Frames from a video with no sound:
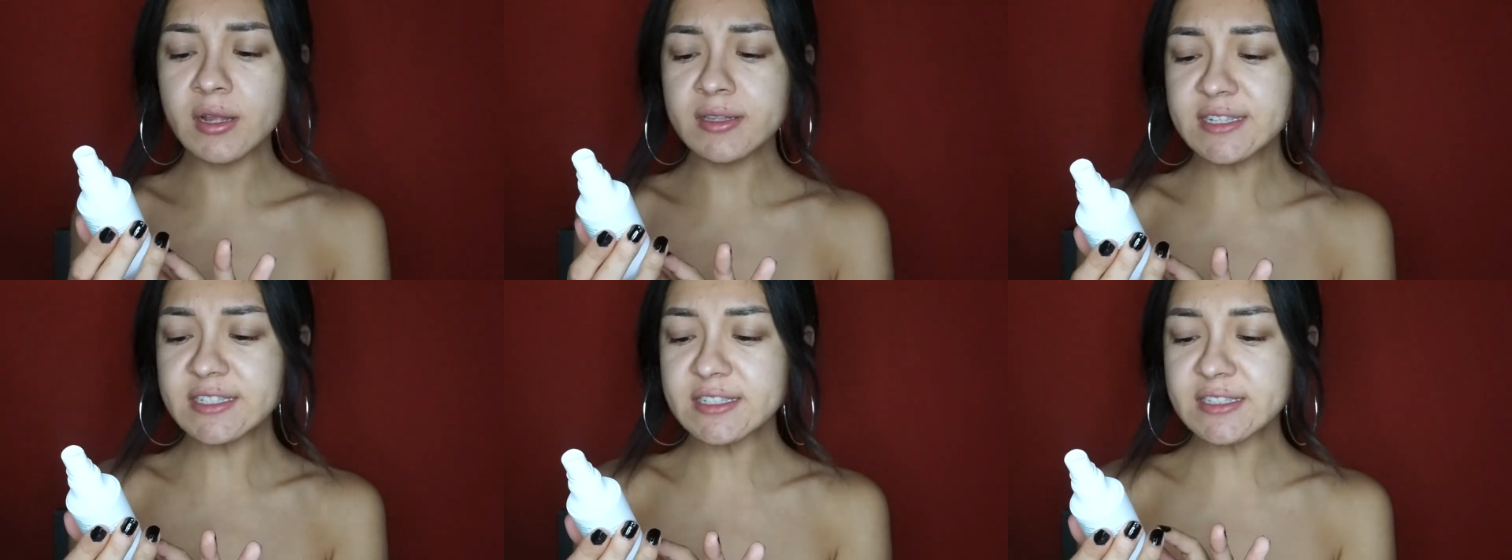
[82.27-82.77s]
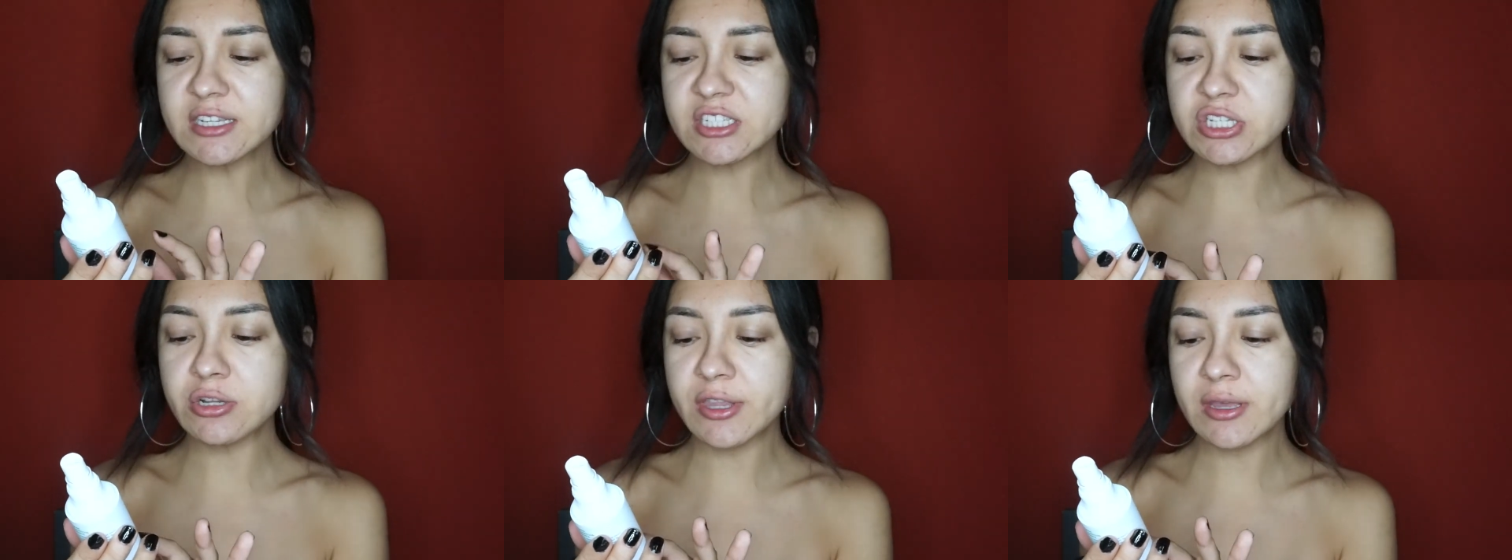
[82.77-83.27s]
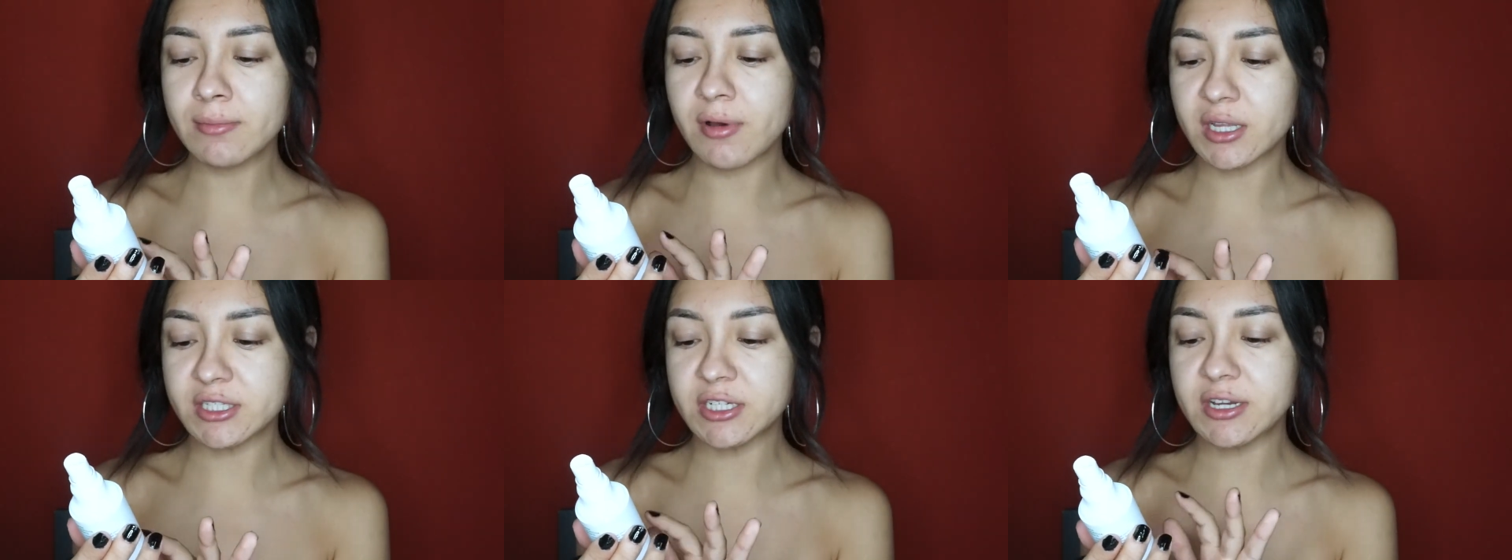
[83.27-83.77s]
This is the Shielding
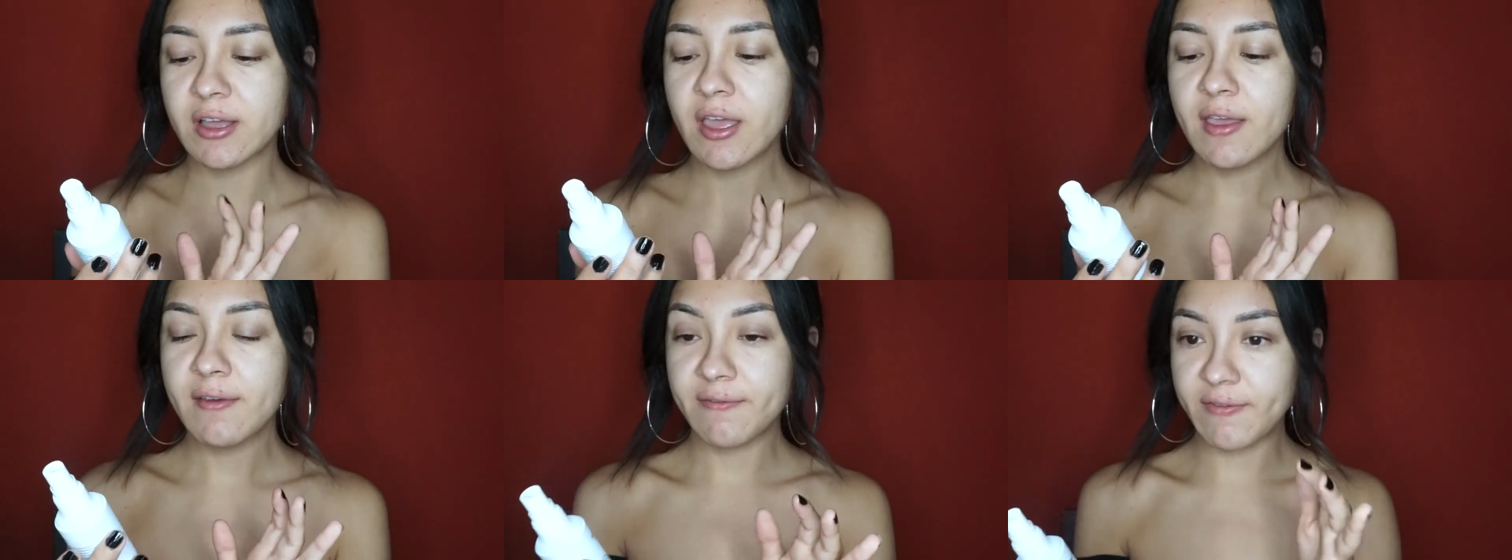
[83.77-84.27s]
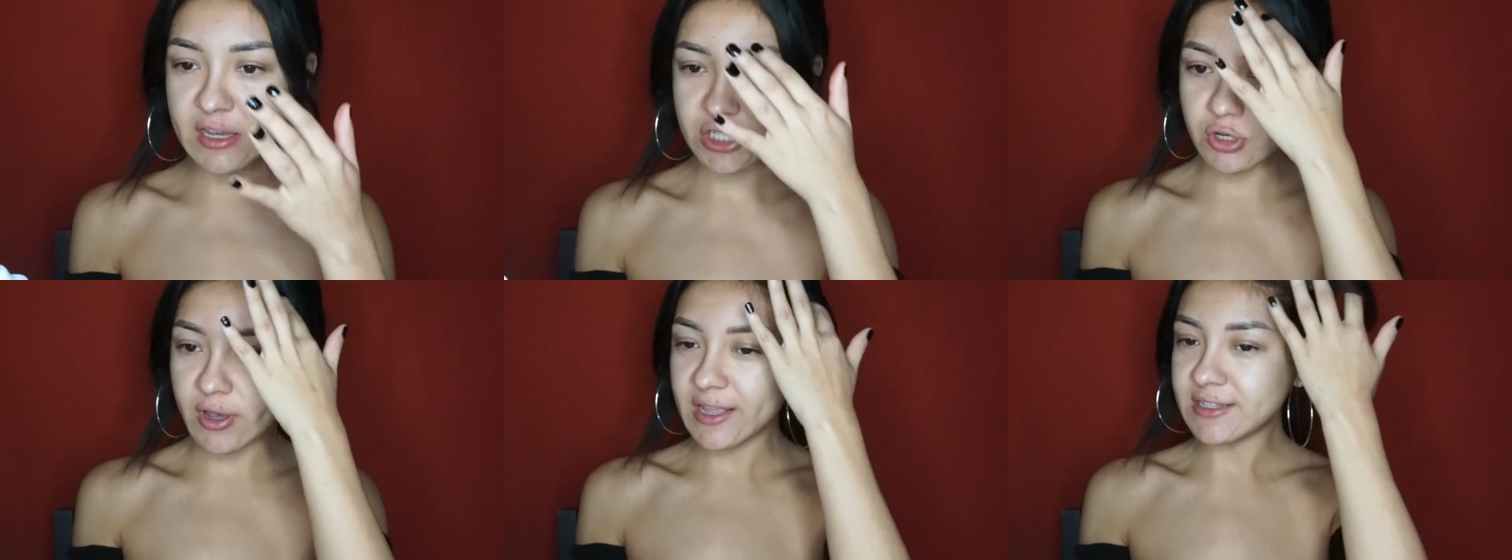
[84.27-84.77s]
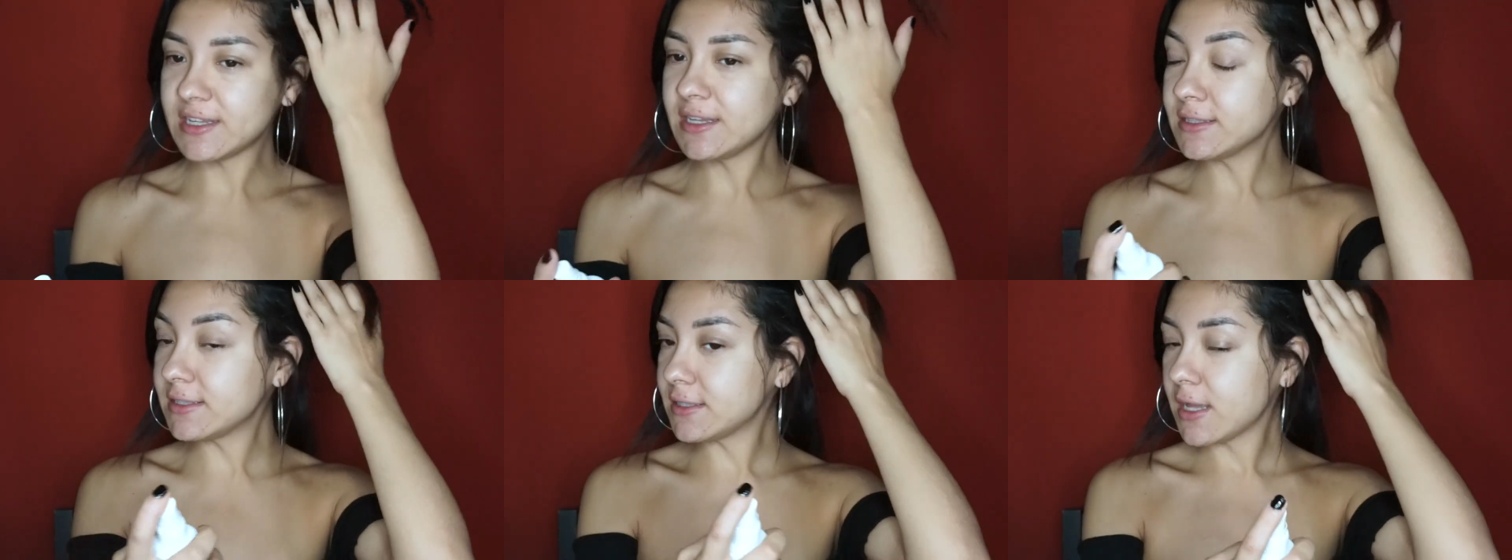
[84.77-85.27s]
Matcha Facial
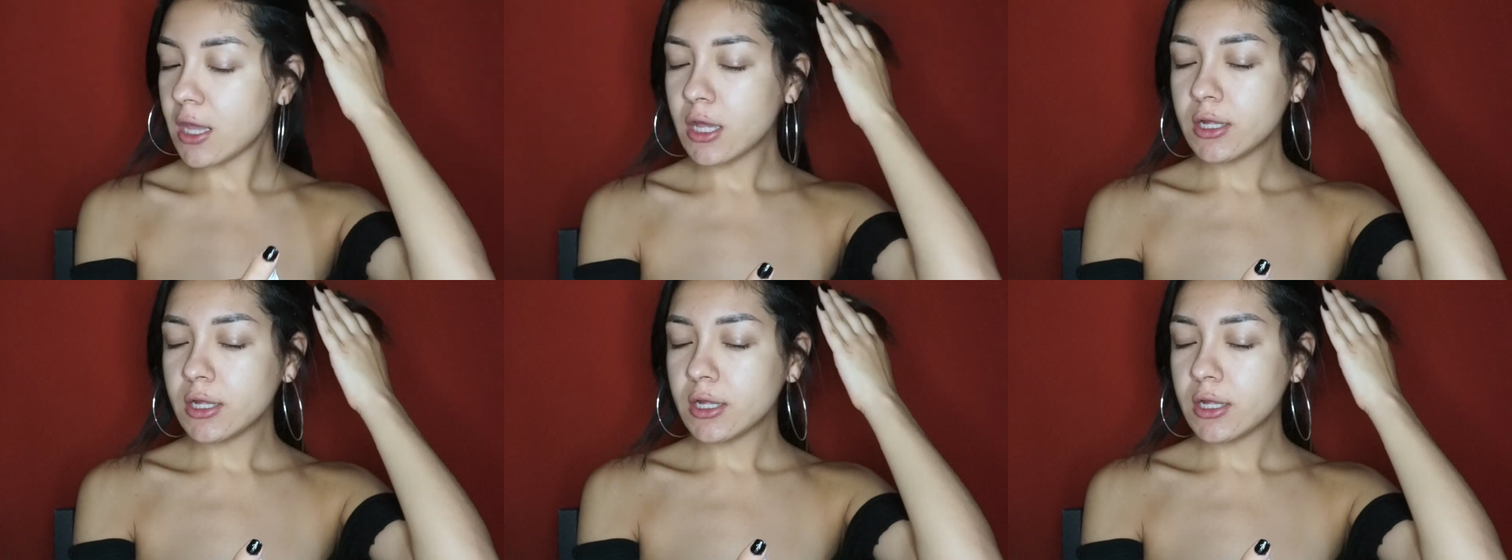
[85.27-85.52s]
Essence.